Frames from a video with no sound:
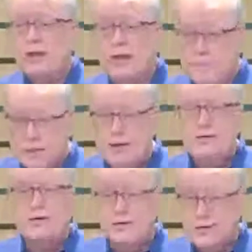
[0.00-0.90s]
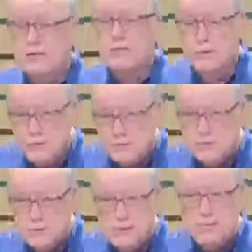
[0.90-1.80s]
life relationships with other
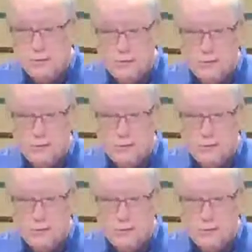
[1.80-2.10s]
people.